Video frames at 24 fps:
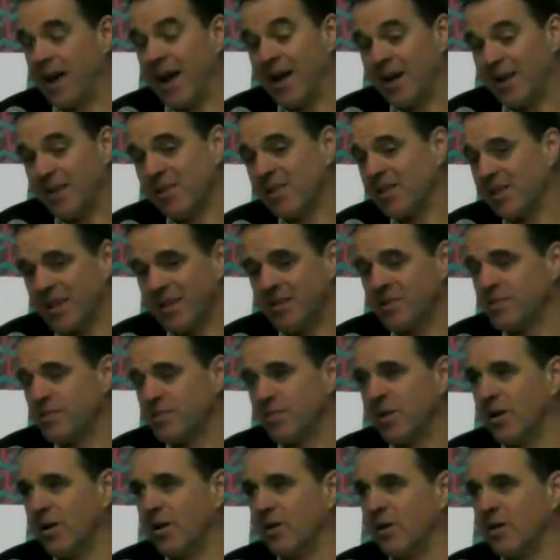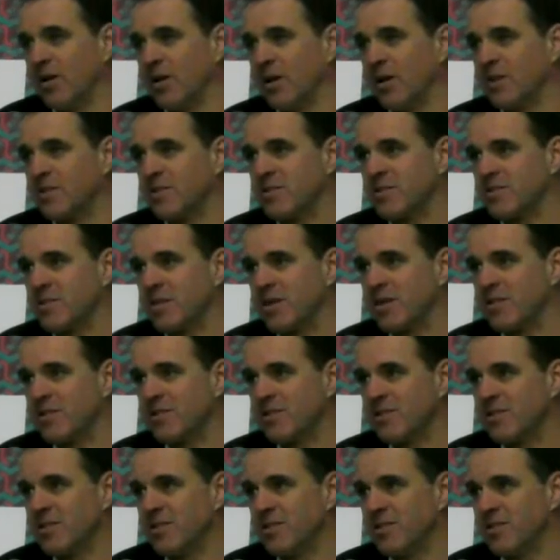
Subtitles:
and I think ultimately the United States.